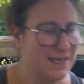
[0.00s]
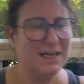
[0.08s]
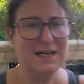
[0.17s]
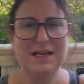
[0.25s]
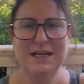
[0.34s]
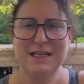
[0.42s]

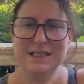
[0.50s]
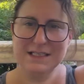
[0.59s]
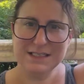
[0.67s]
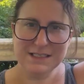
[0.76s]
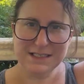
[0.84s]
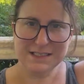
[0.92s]

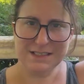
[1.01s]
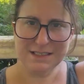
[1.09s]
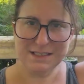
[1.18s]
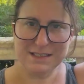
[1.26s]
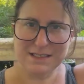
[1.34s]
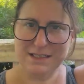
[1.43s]

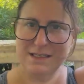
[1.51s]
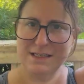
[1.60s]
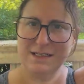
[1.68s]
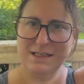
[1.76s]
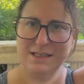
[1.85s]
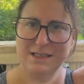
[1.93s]

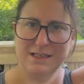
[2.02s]
No one is speaking in this clip.